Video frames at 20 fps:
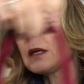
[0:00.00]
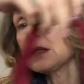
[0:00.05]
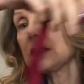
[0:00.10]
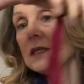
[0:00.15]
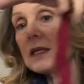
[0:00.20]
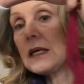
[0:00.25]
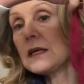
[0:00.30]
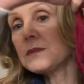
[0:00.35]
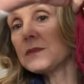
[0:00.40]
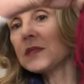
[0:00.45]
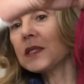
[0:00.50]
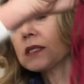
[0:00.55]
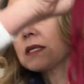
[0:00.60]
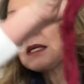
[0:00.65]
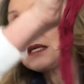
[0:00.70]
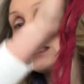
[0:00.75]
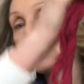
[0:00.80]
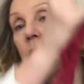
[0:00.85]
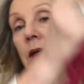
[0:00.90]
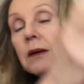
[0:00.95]

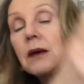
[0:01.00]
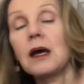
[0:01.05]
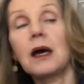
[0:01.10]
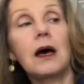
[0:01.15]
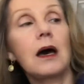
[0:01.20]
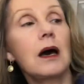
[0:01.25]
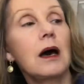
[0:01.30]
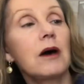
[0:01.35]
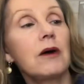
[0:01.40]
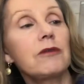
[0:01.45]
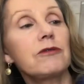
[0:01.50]
DMC uh,